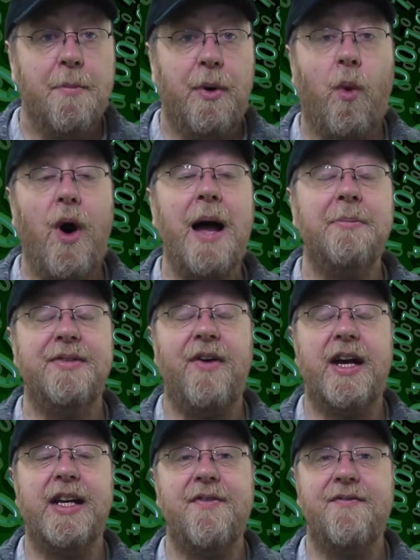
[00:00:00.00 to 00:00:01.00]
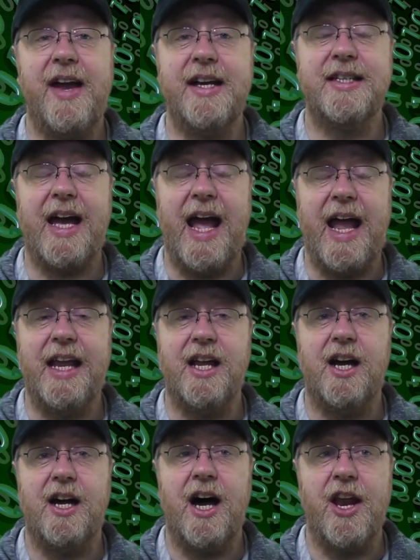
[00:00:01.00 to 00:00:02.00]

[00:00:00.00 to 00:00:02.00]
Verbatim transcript: But what happens if I could invent a, uh,